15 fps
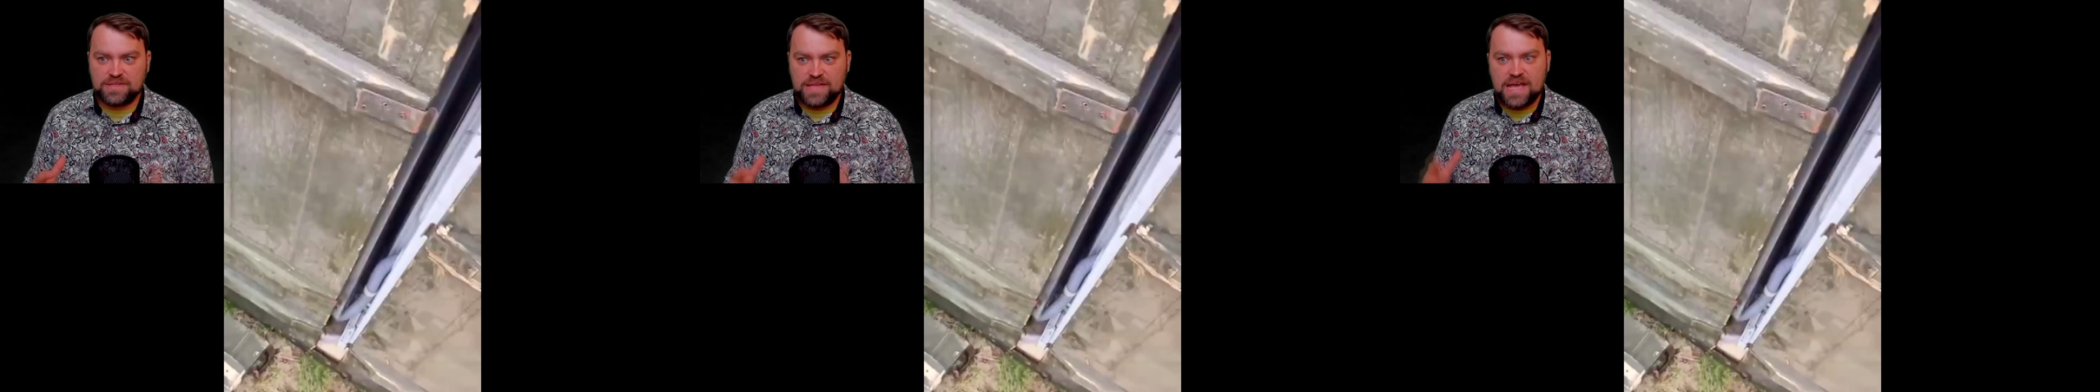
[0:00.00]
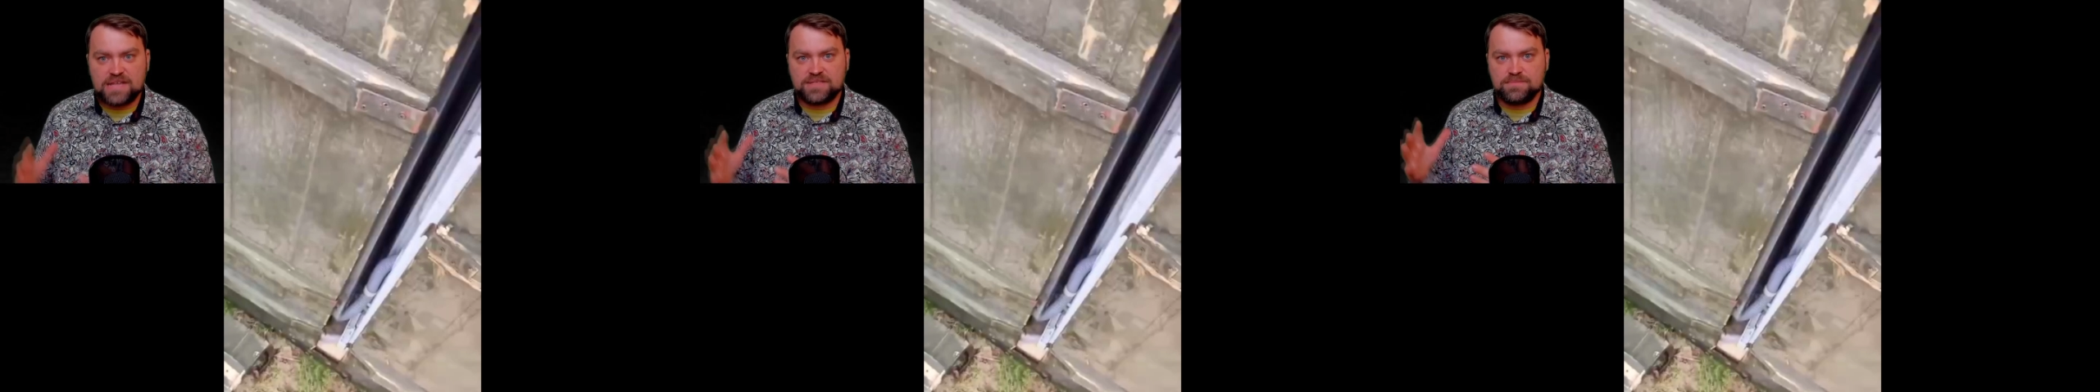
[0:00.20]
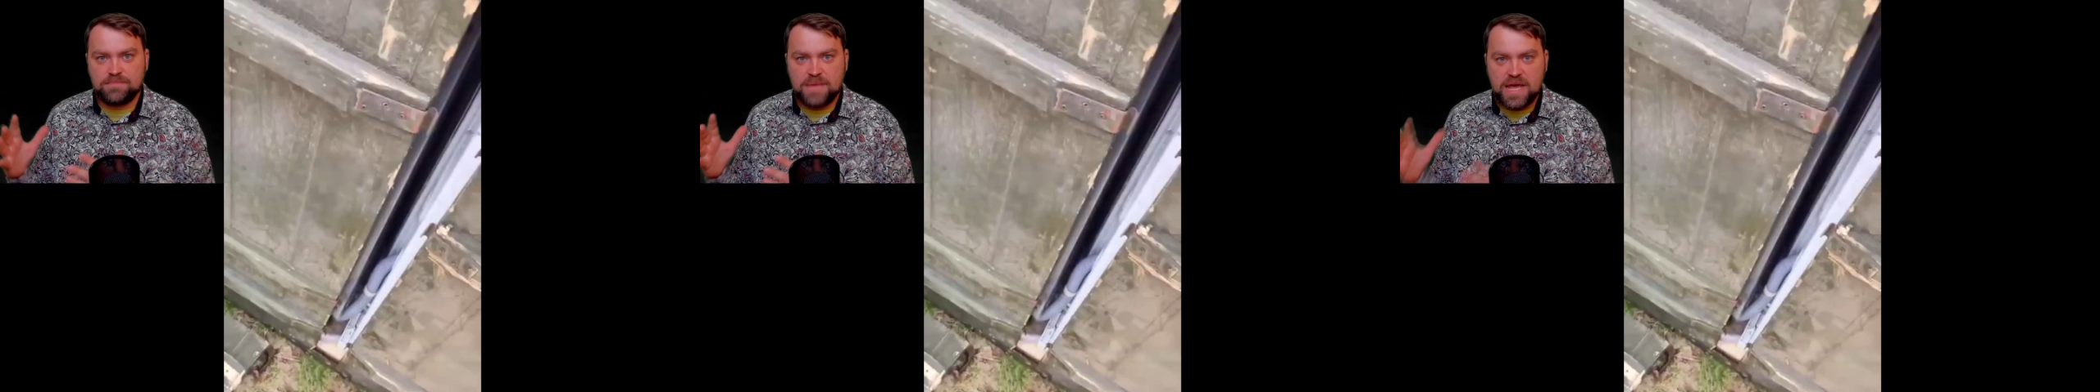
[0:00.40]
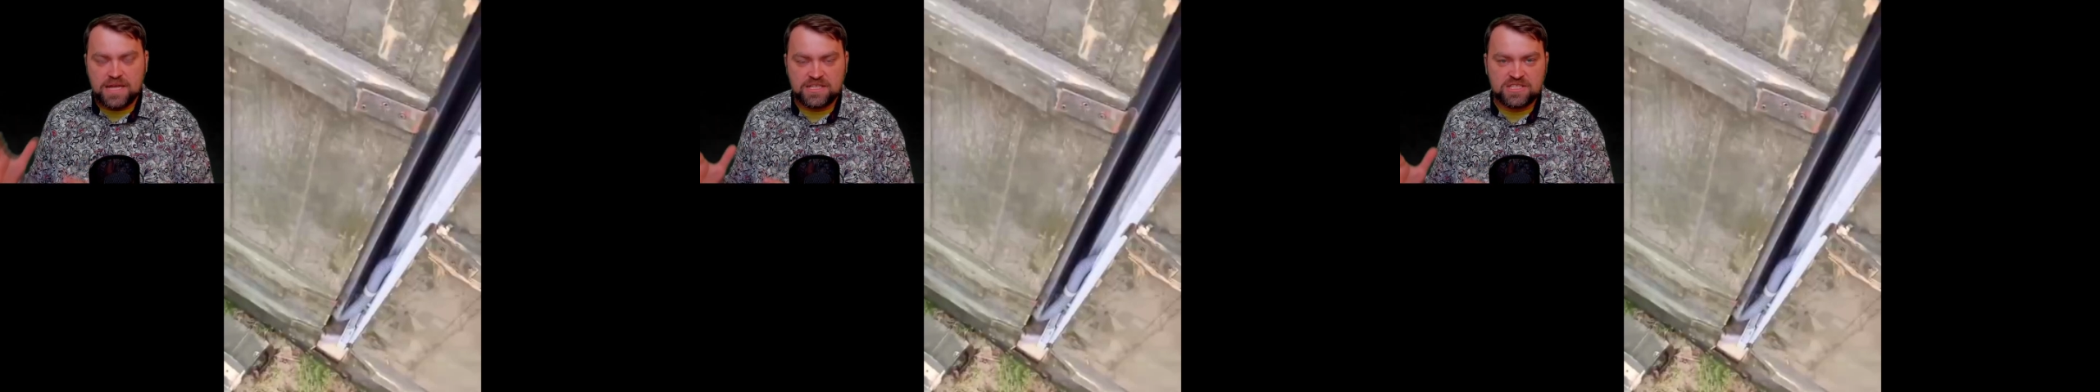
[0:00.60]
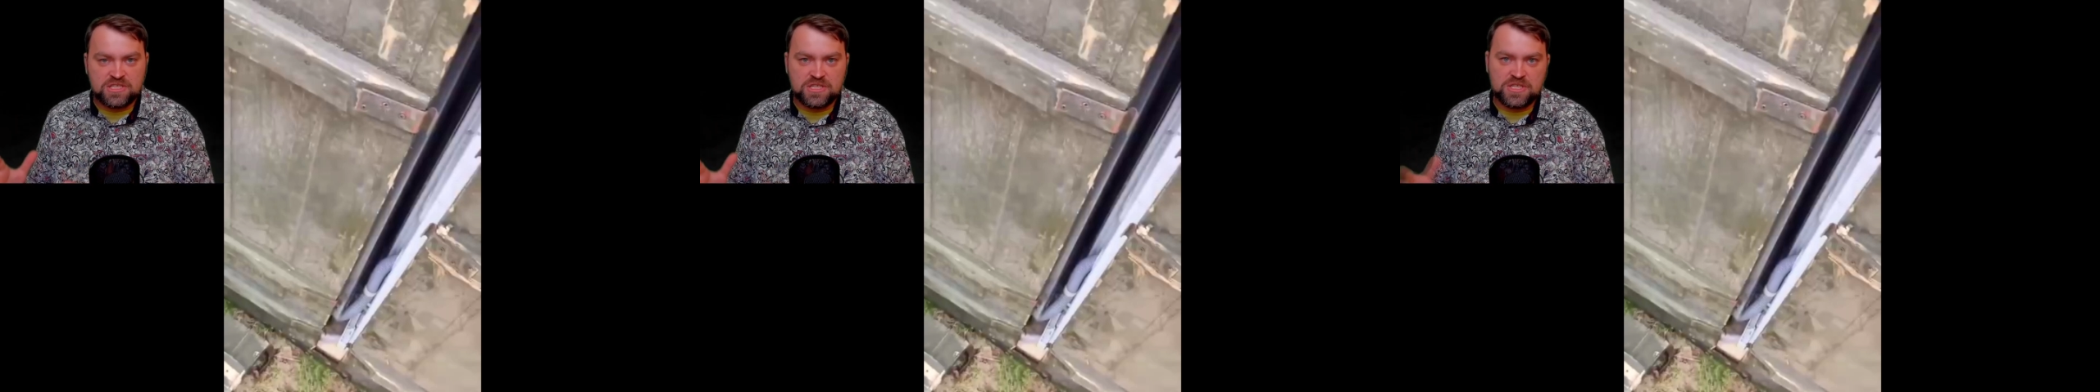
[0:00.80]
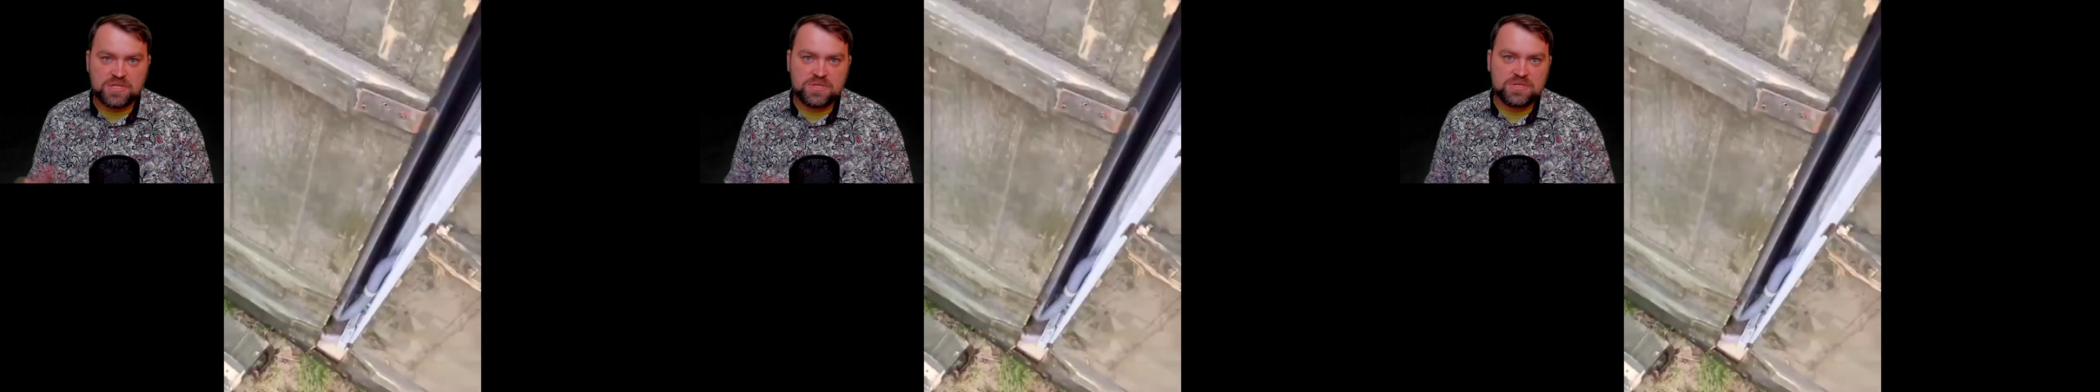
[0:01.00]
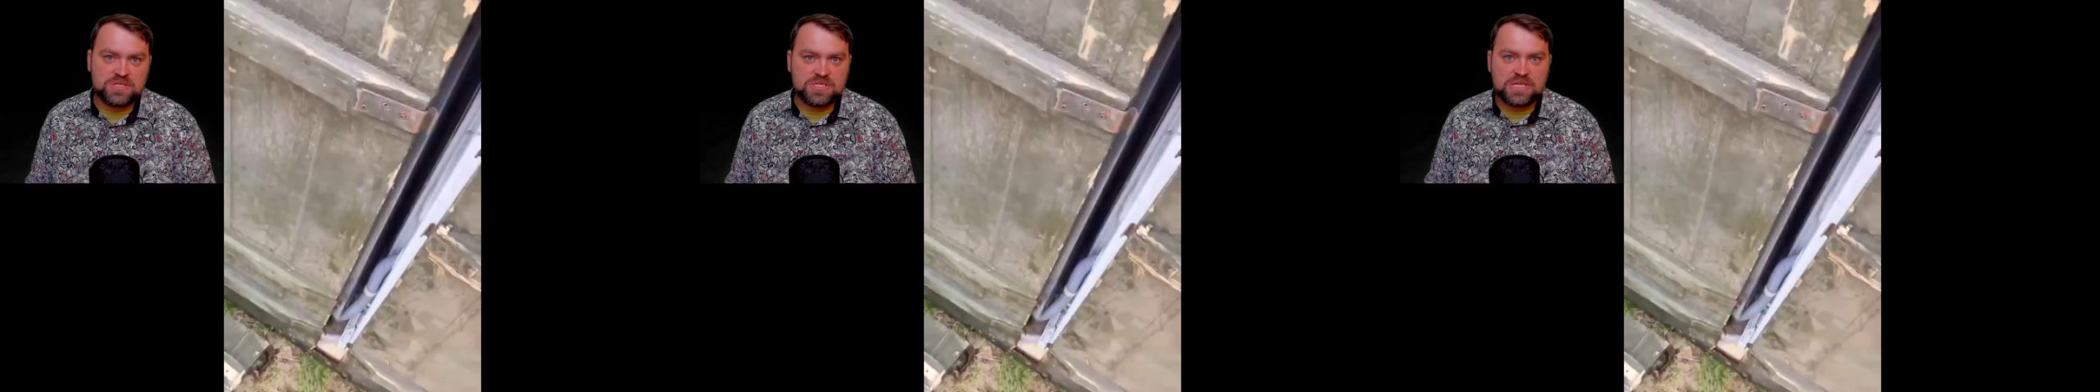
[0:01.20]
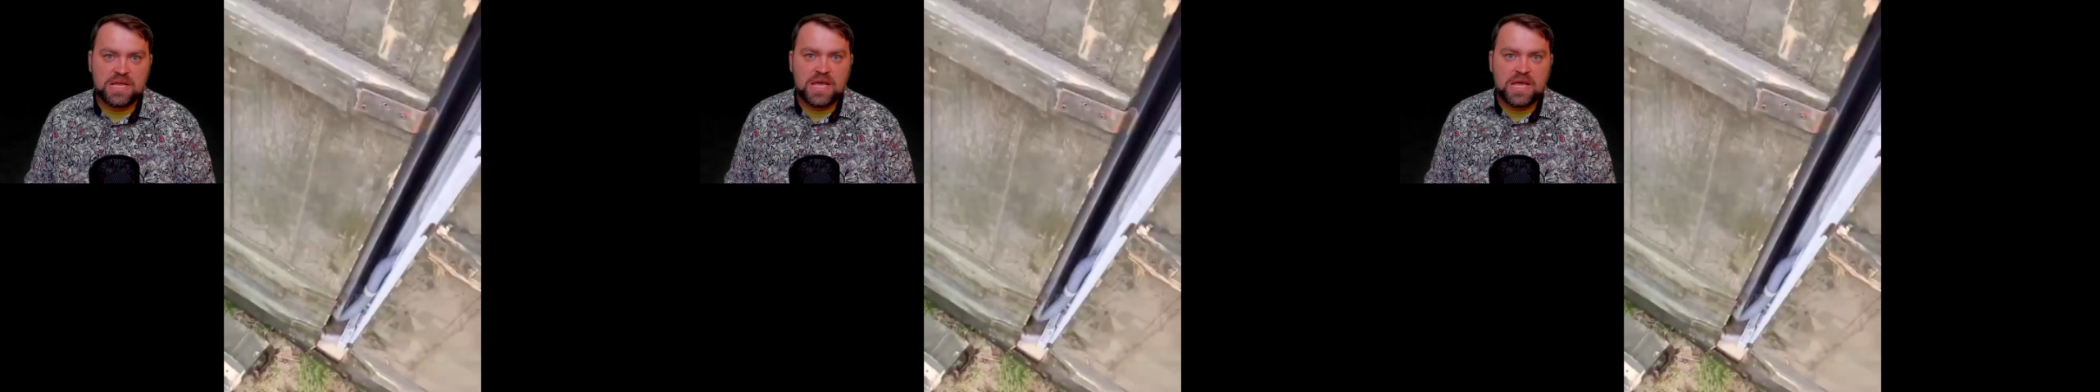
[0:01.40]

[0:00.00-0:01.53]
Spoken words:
that mad to use